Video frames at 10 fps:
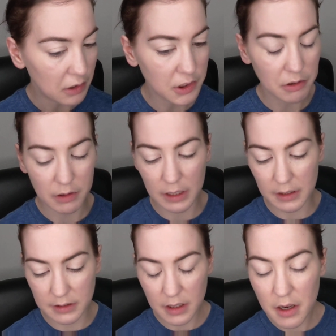sure what
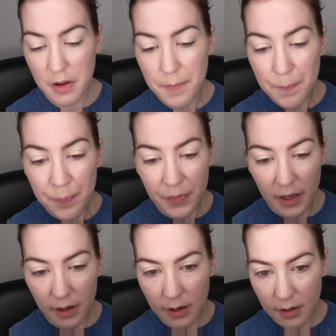that is.
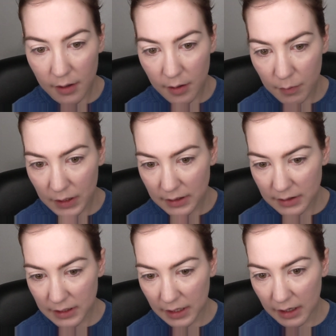
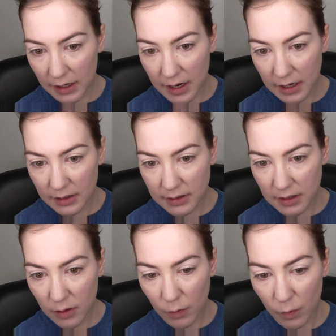Let's see. Next